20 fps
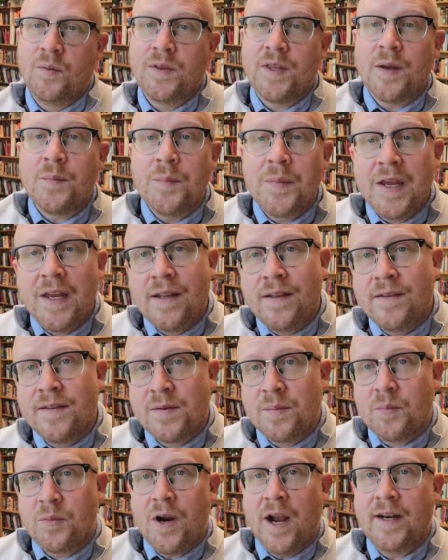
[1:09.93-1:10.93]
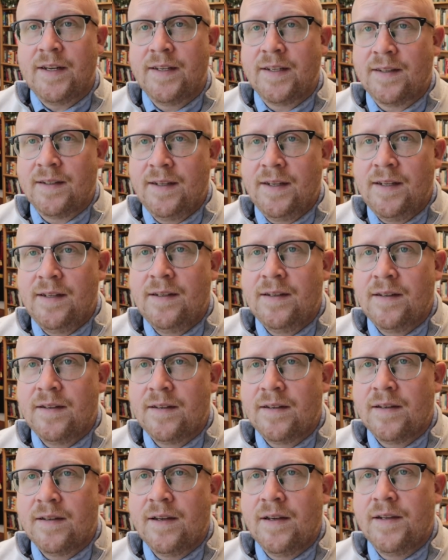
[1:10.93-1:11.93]
What that means practically
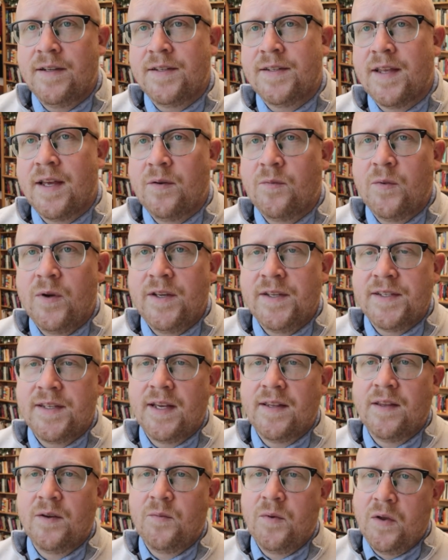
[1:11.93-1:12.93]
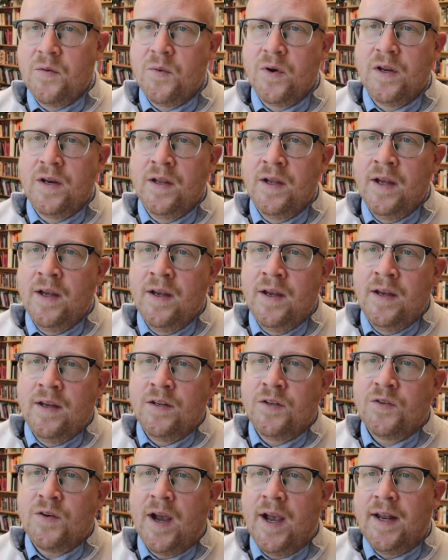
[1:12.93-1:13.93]
is that we said that we would
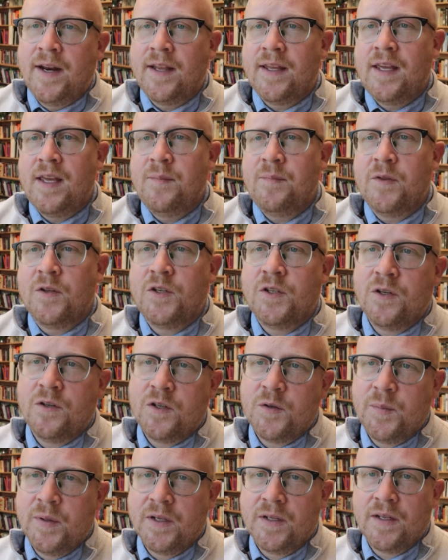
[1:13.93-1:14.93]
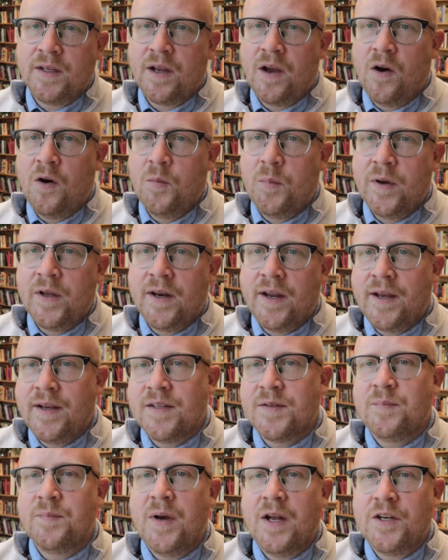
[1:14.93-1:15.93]
try to keep the church building open
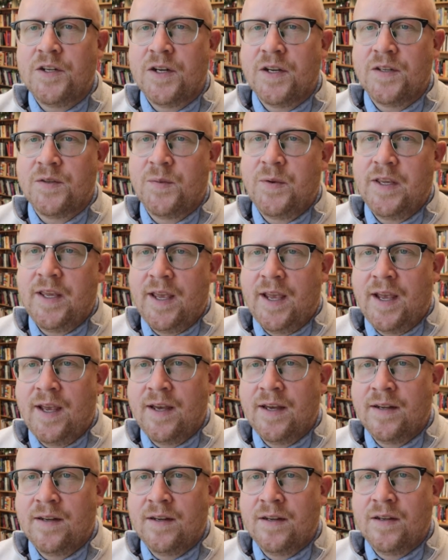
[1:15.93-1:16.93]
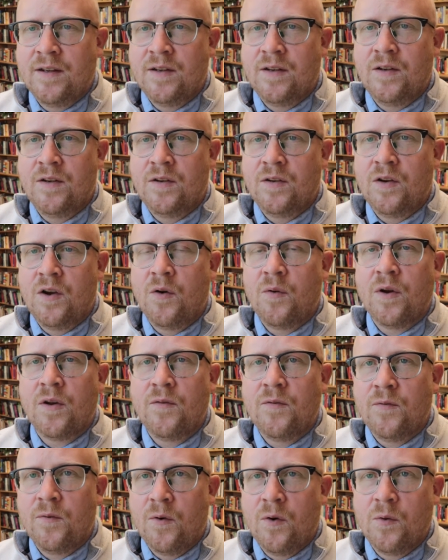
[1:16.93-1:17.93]
as much as we can
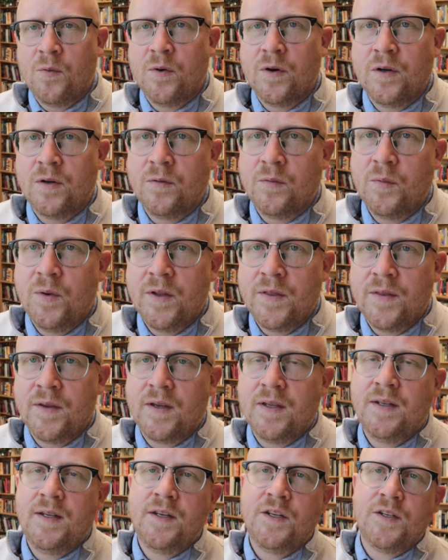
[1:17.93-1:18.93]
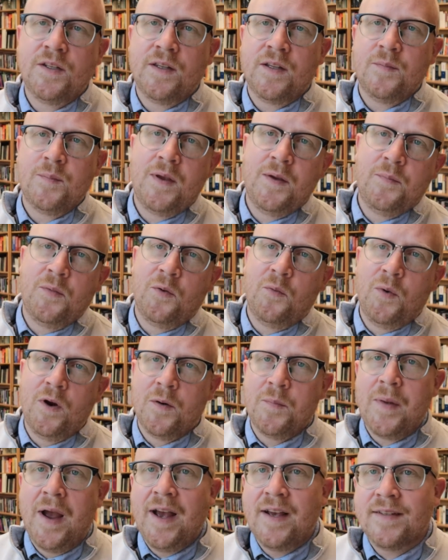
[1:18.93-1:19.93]
going forward with the condition that people
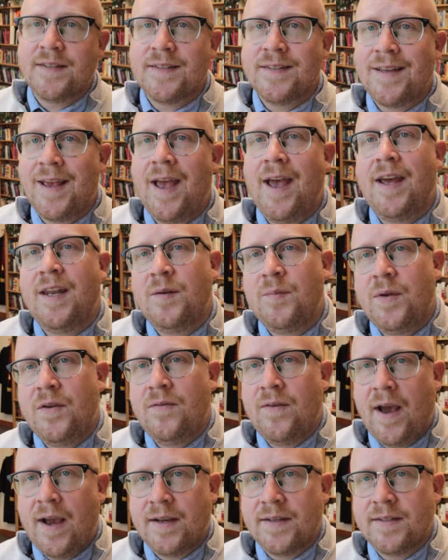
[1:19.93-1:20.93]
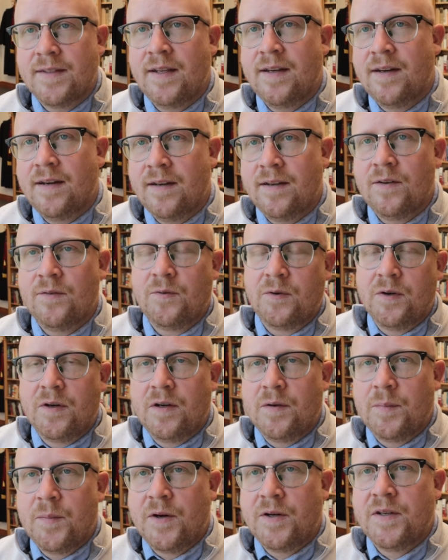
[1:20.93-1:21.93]
wear masks and be vaccinated in order
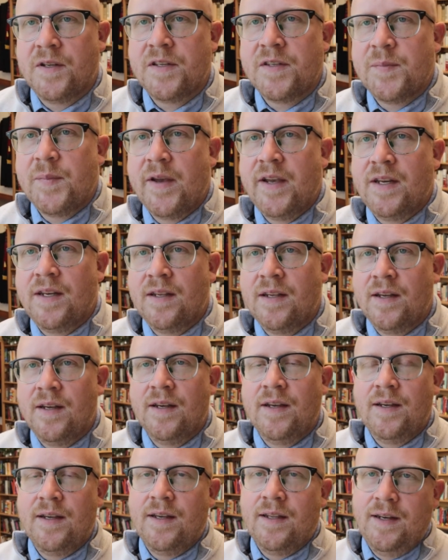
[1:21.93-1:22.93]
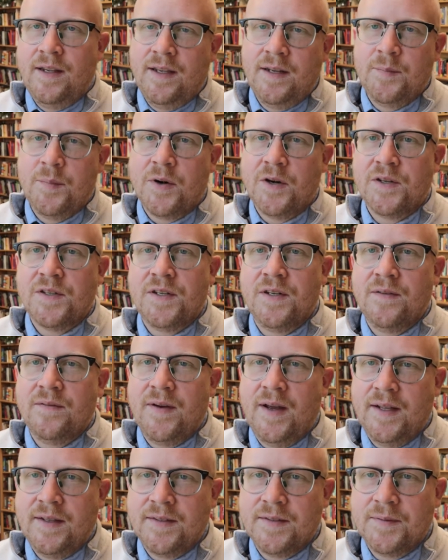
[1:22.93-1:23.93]
to participate in in person
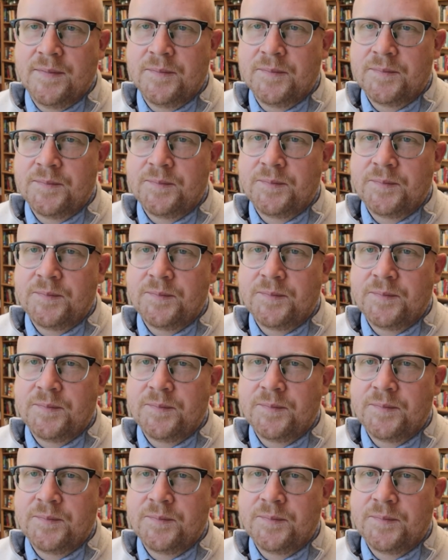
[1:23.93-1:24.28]
events.